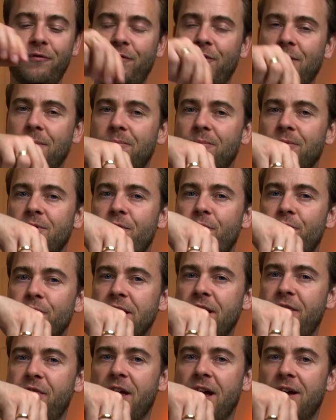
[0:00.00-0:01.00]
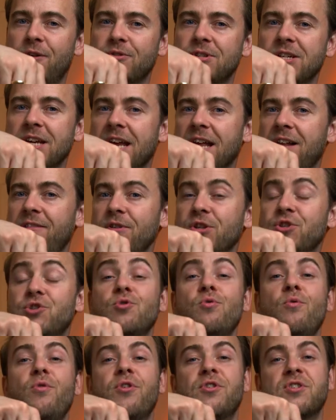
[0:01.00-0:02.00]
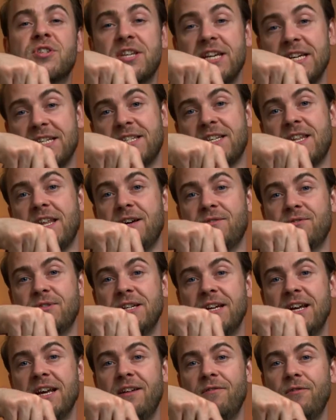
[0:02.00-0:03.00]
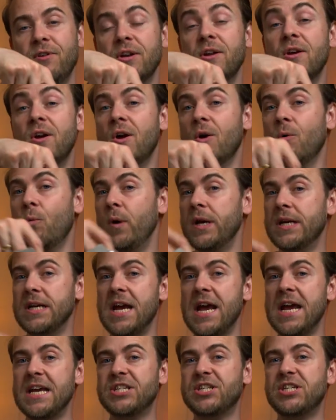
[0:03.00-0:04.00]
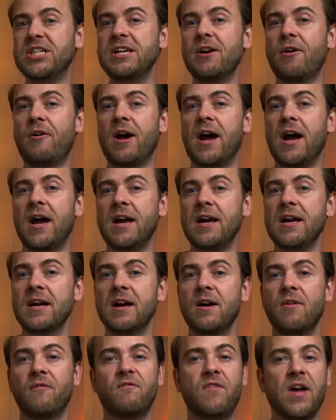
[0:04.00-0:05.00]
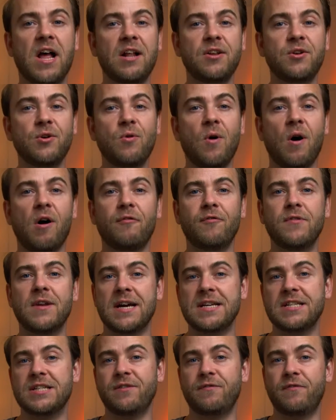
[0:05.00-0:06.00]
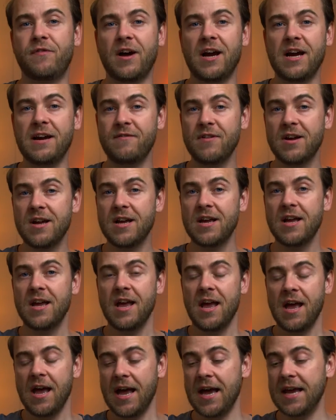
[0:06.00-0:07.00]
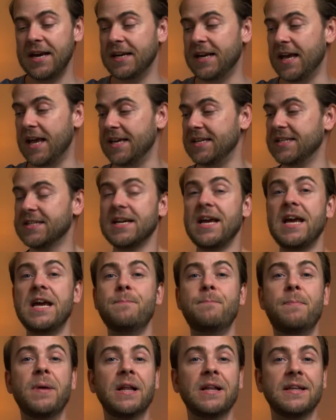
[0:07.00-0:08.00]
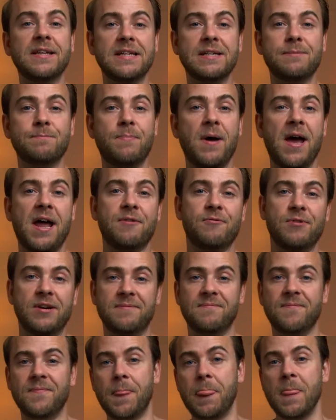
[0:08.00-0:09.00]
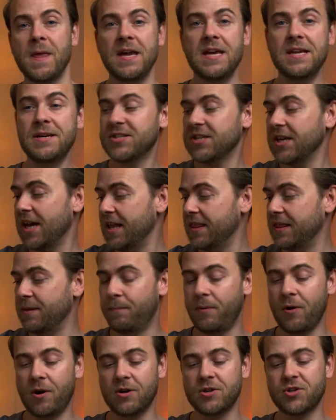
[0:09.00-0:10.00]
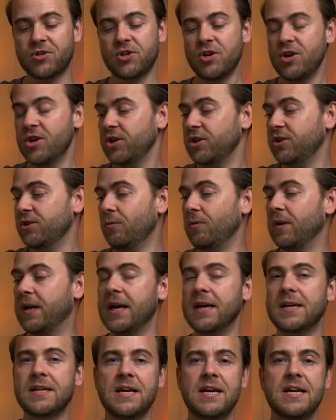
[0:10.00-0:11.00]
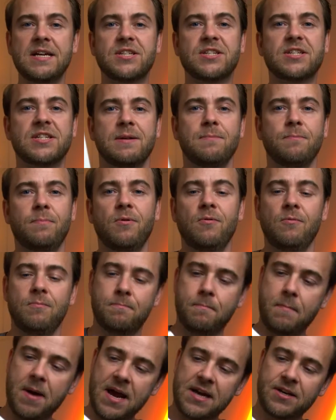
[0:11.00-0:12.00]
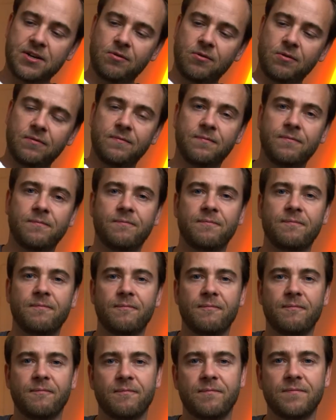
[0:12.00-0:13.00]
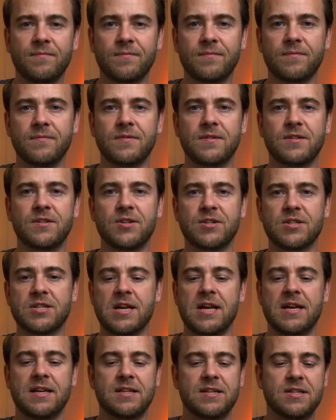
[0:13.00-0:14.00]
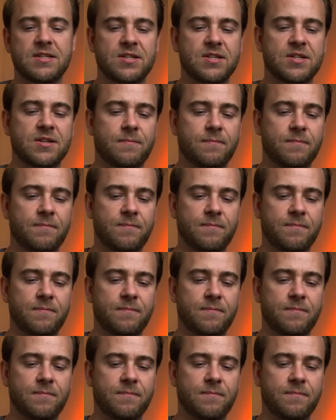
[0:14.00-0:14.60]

from 3000 Kelvin to 6000 Kelvin with a CRI value of 95, and it has a built-in battery. Inside the box, you'll get a simple manual, just like this.